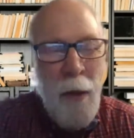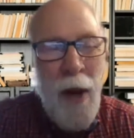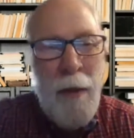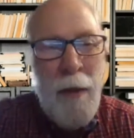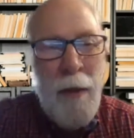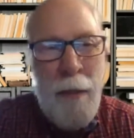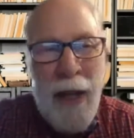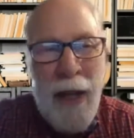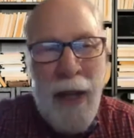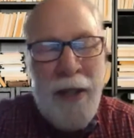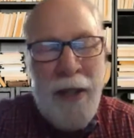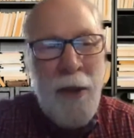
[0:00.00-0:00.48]

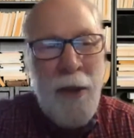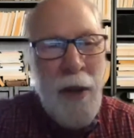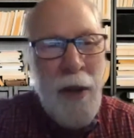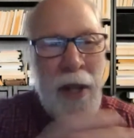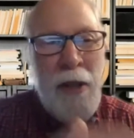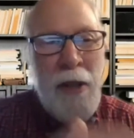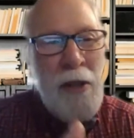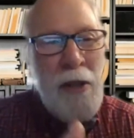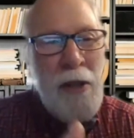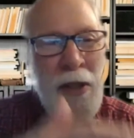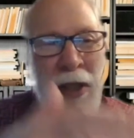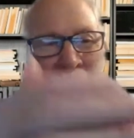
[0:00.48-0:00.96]
picture where
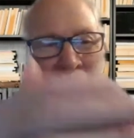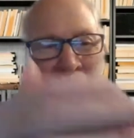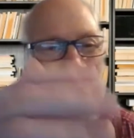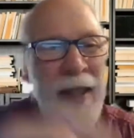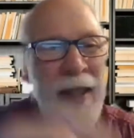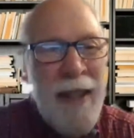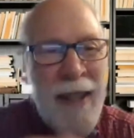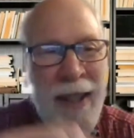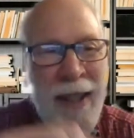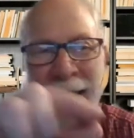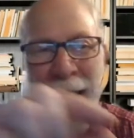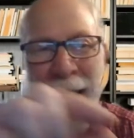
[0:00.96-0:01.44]
you said
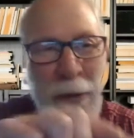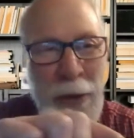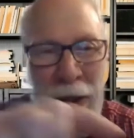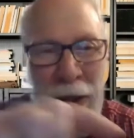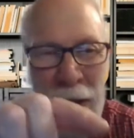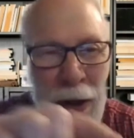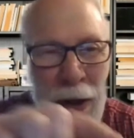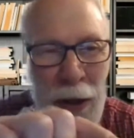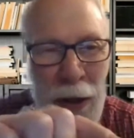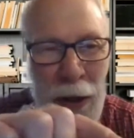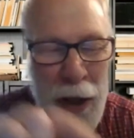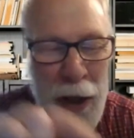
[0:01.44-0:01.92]
it was
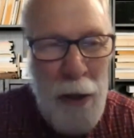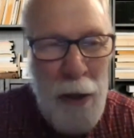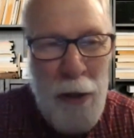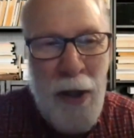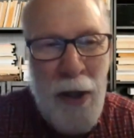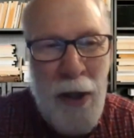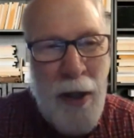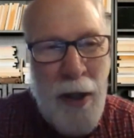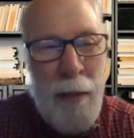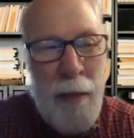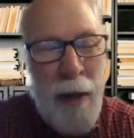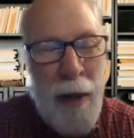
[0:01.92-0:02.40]
too close
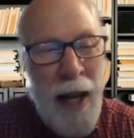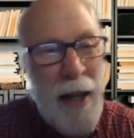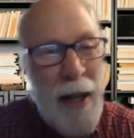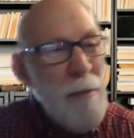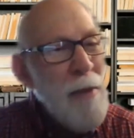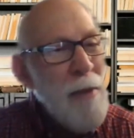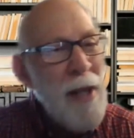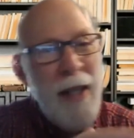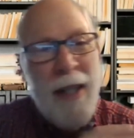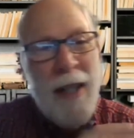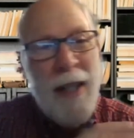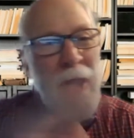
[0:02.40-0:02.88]
at the
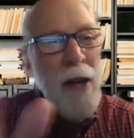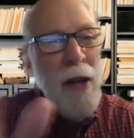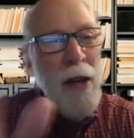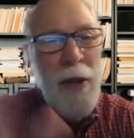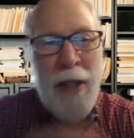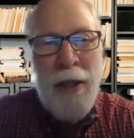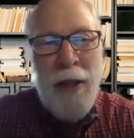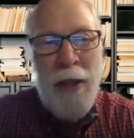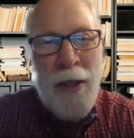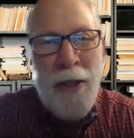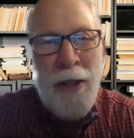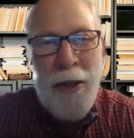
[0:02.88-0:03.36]
bottom, no, it
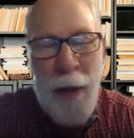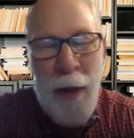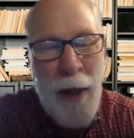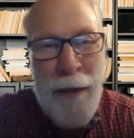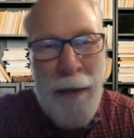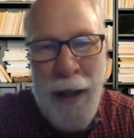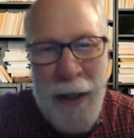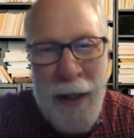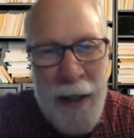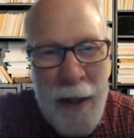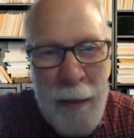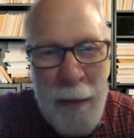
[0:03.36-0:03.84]
looked
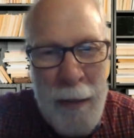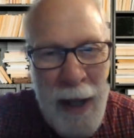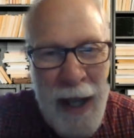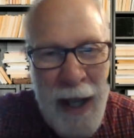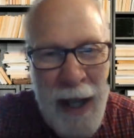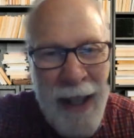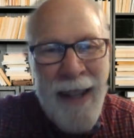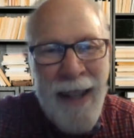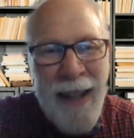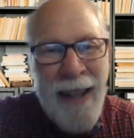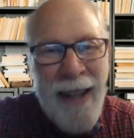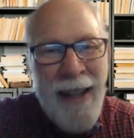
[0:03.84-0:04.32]
perfect to
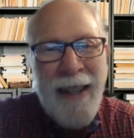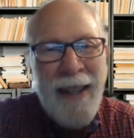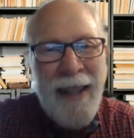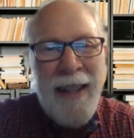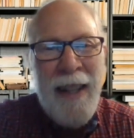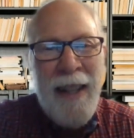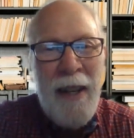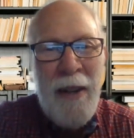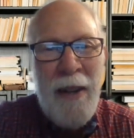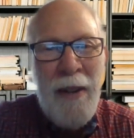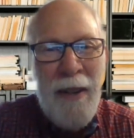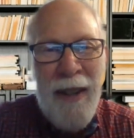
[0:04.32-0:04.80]
me. You
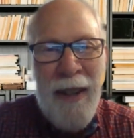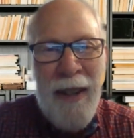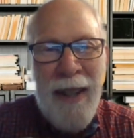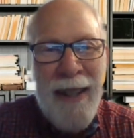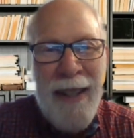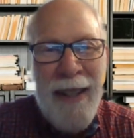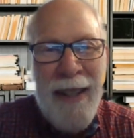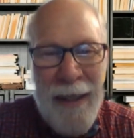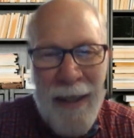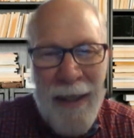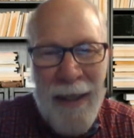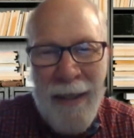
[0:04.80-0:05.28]
know,
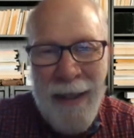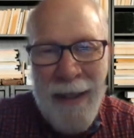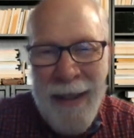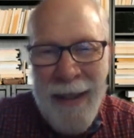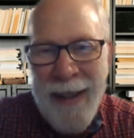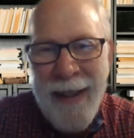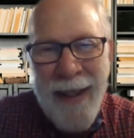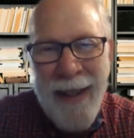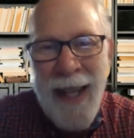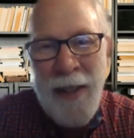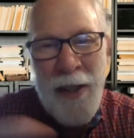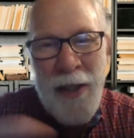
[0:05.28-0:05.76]

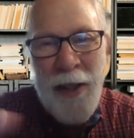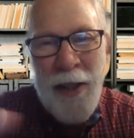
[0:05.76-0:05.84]
yes, right. You